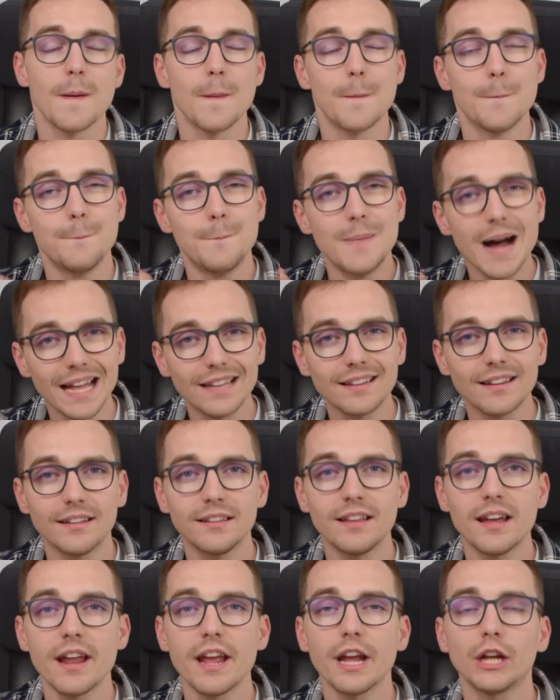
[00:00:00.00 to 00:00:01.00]
but
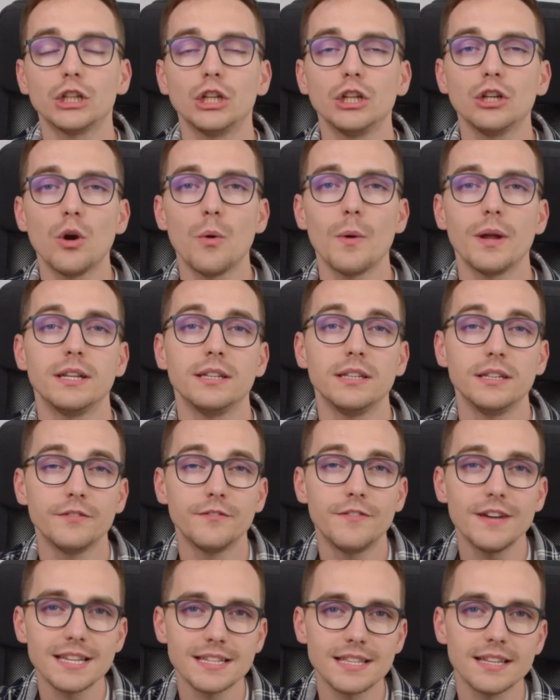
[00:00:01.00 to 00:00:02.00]
they're actually going and
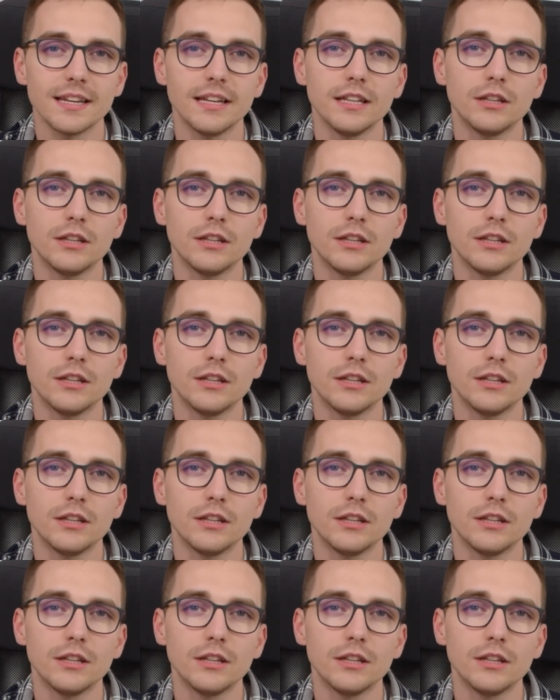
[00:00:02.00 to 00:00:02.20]
investing